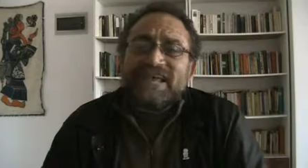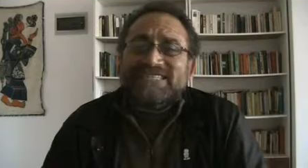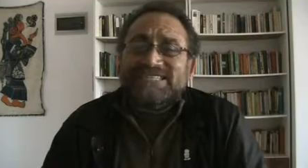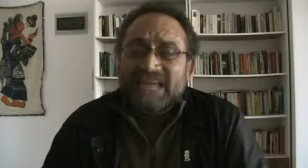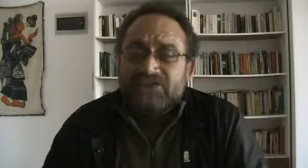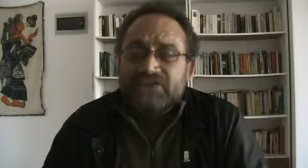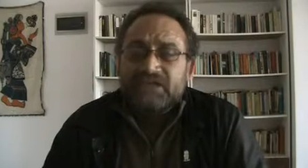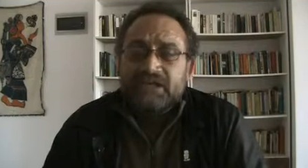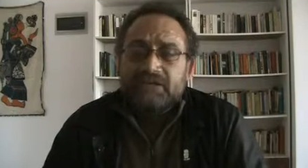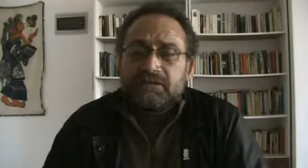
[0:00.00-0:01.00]

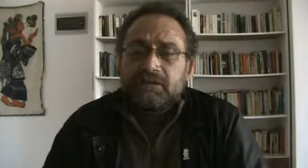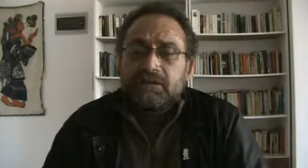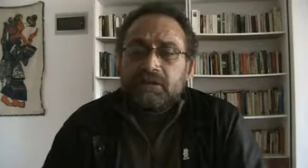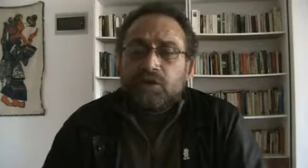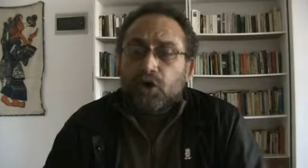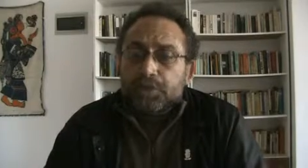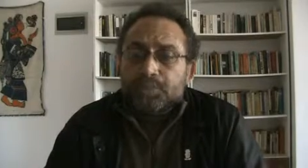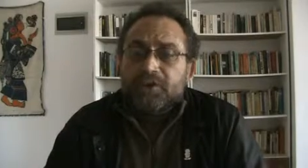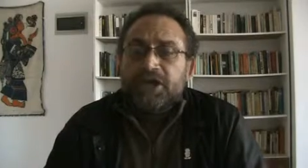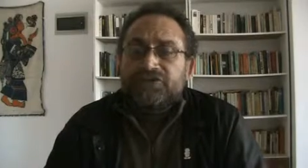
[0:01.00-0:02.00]
transnational
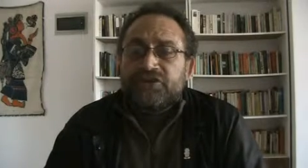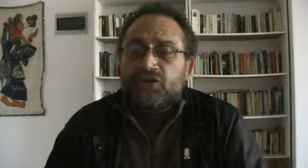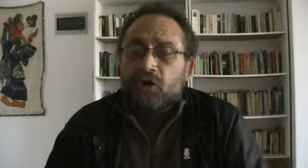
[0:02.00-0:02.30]
corporations,